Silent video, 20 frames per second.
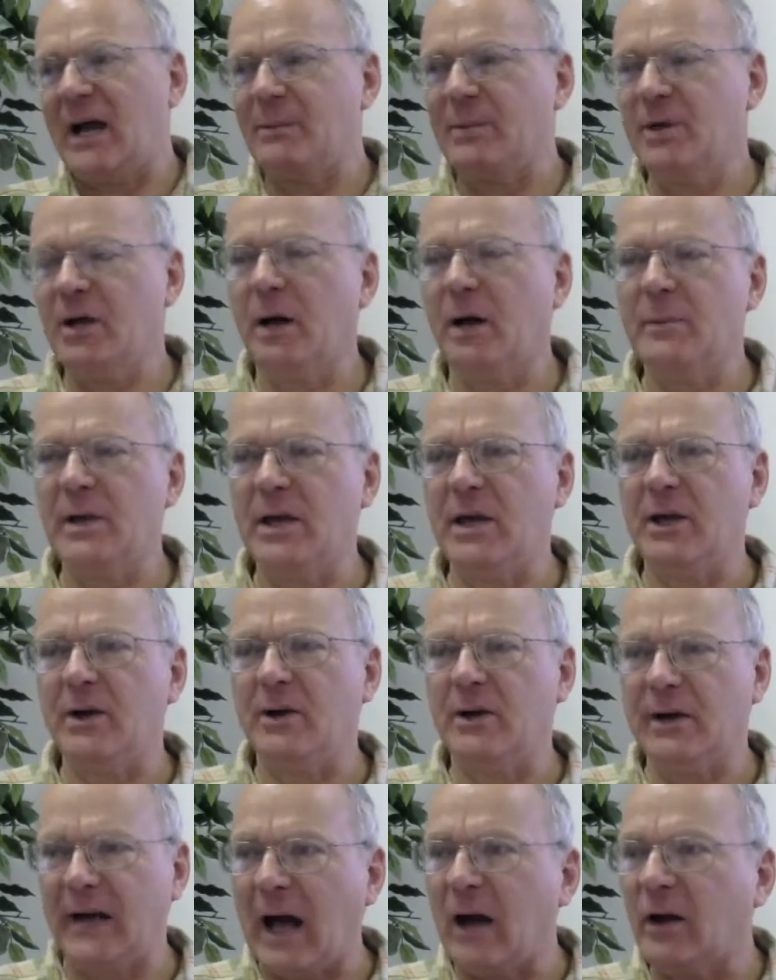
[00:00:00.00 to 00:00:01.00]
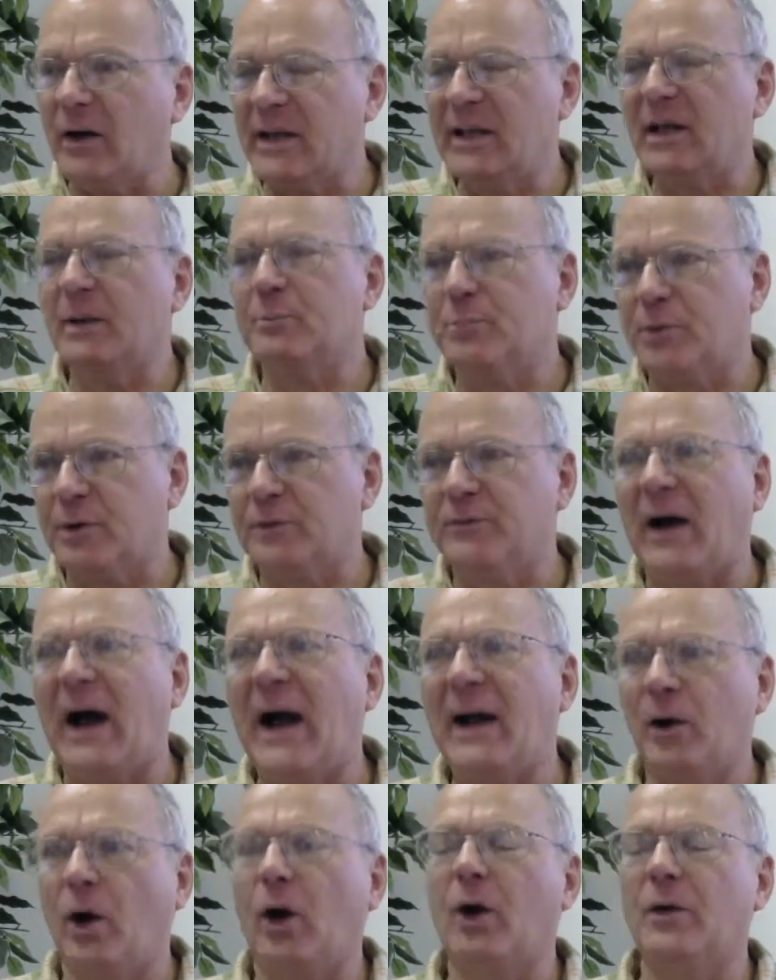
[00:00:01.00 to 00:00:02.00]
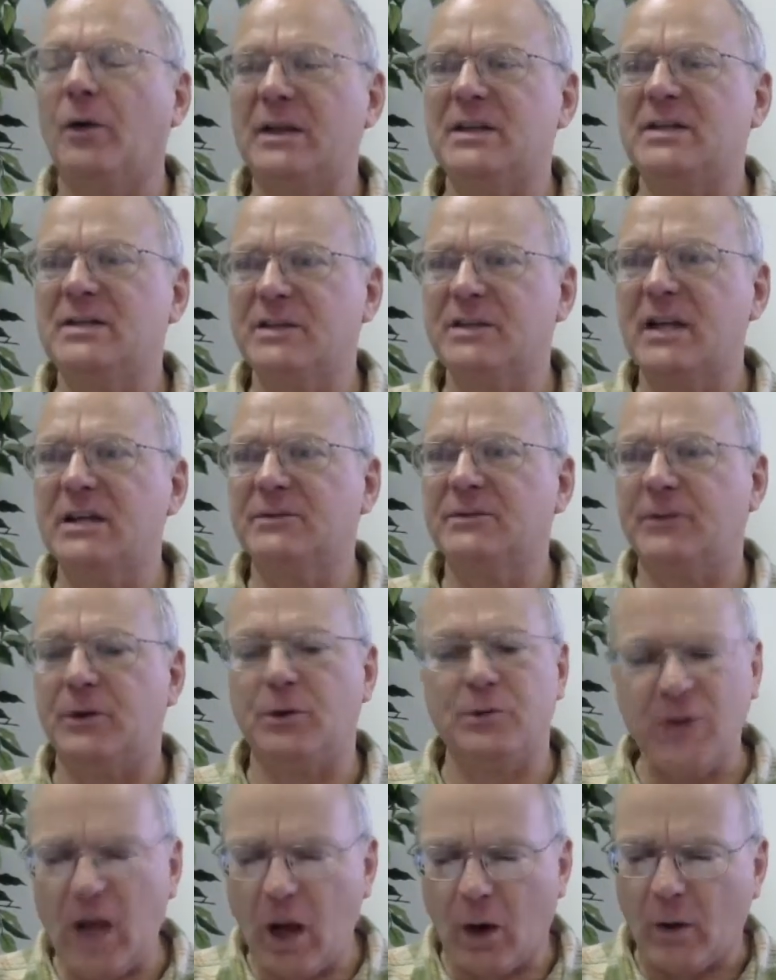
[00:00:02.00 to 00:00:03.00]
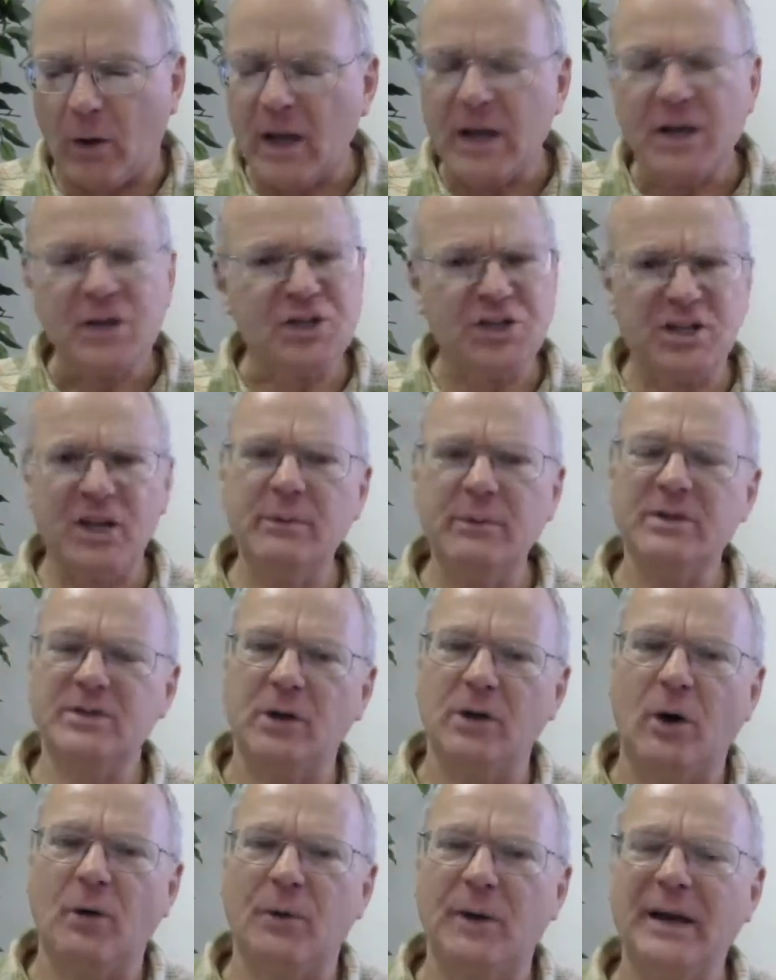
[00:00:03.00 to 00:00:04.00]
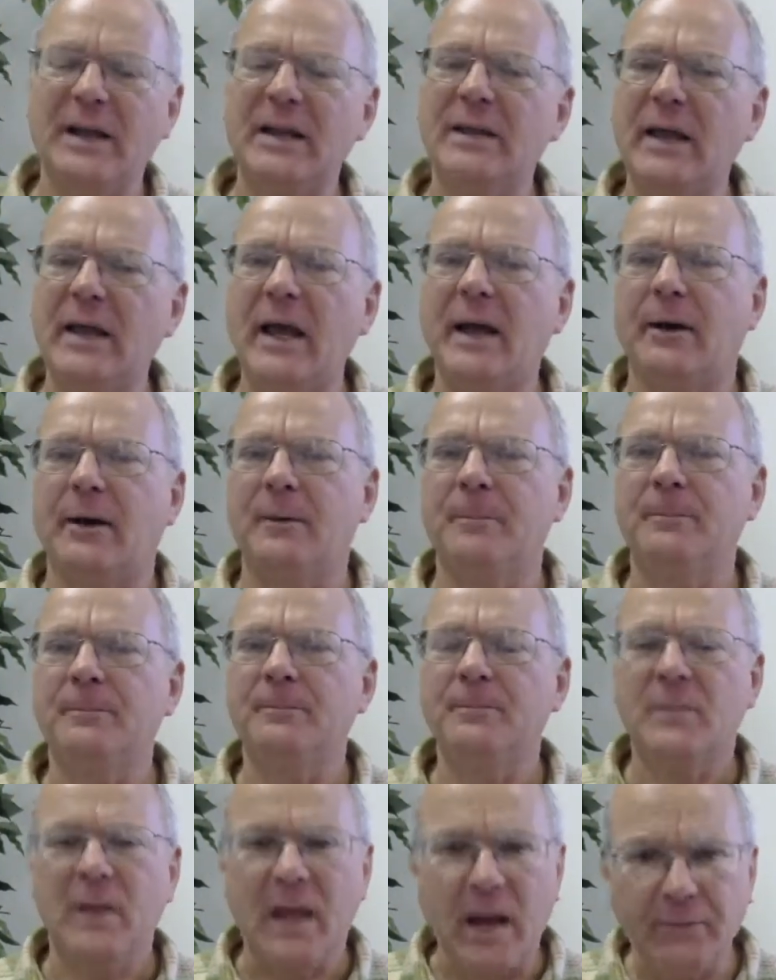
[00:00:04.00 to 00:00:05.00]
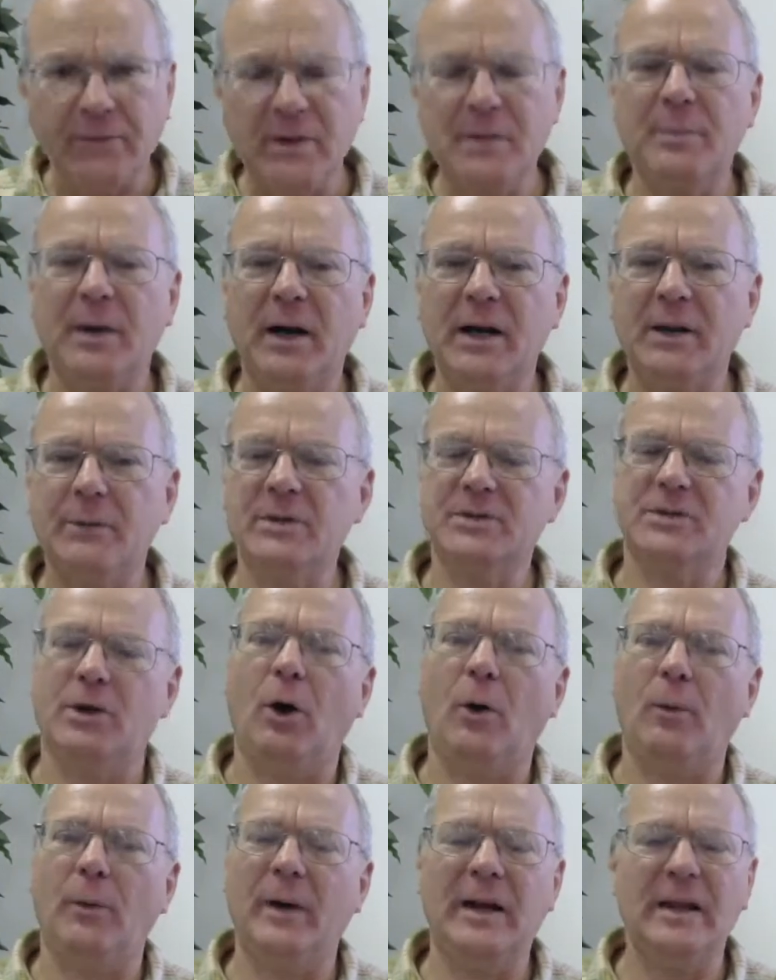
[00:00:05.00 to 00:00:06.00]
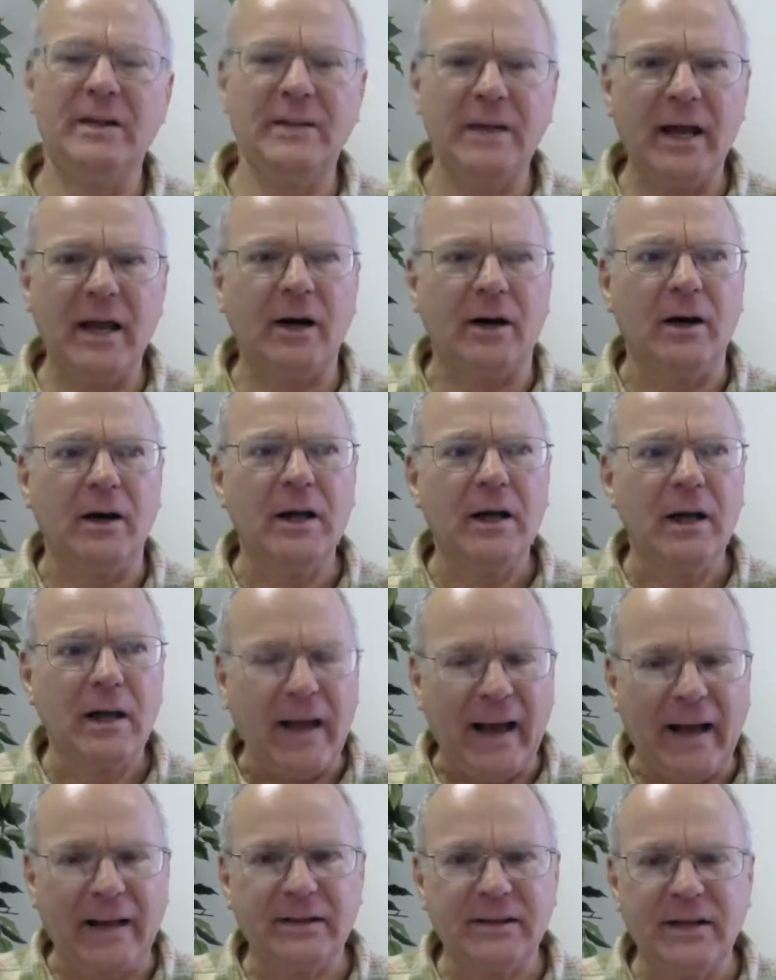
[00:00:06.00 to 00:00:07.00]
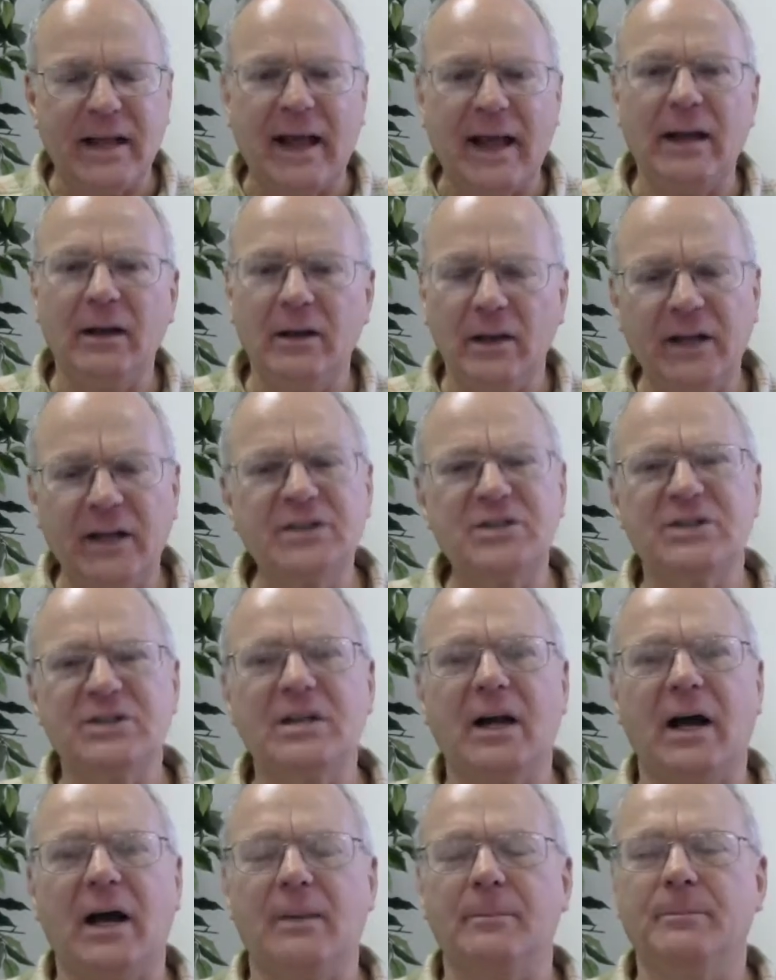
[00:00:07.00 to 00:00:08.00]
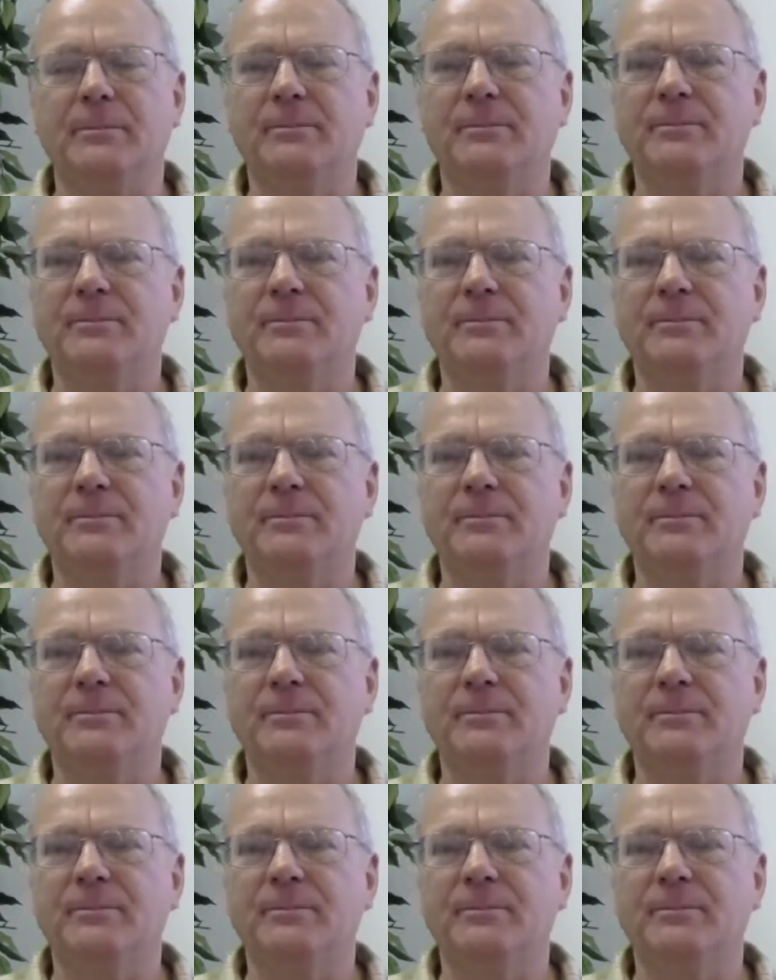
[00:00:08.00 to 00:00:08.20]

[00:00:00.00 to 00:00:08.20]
come here and I'll provide all these things for you. No, she was already there. Everybody was already there at lunchtime.